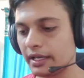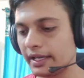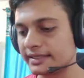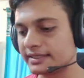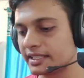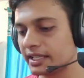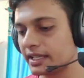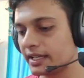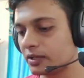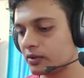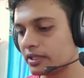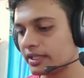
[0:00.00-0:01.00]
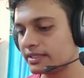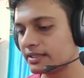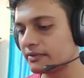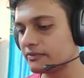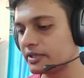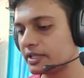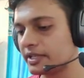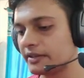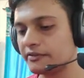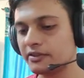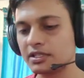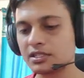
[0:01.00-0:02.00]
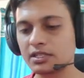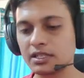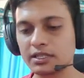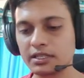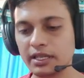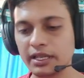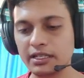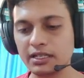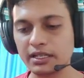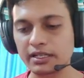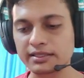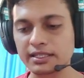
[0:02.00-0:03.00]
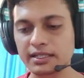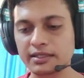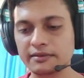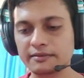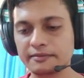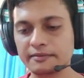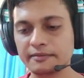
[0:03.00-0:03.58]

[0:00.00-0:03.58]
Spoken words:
exiting calculate sum with def function, and the result.